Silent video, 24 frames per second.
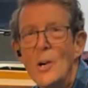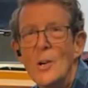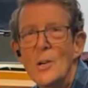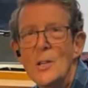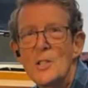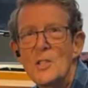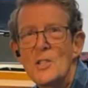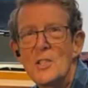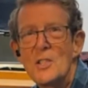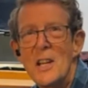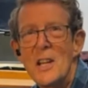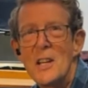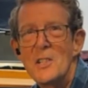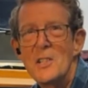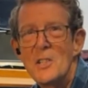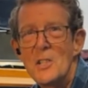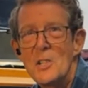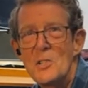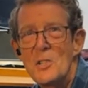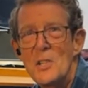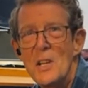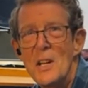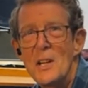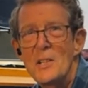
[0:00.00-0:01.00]
on San
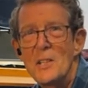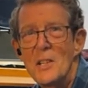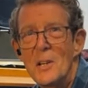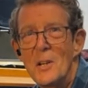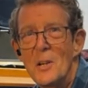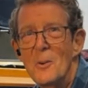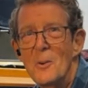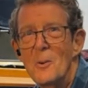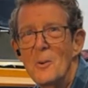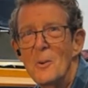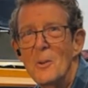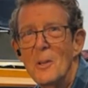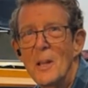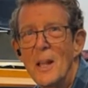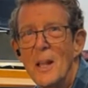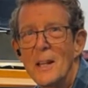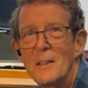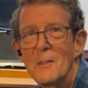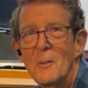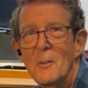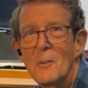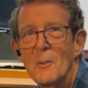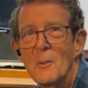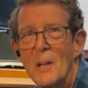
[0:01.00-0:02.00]
Jacinto
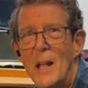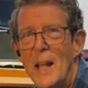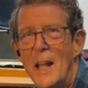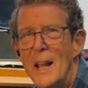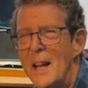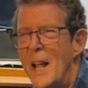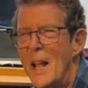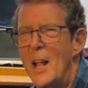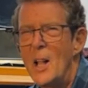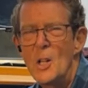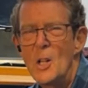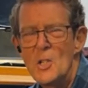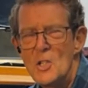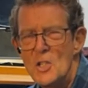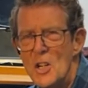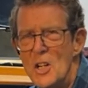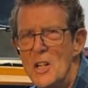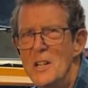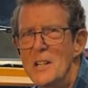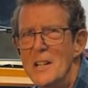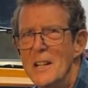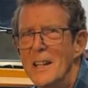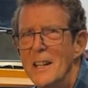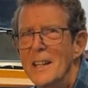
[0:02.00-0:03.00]
at
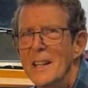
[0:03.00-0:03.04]
Elgin.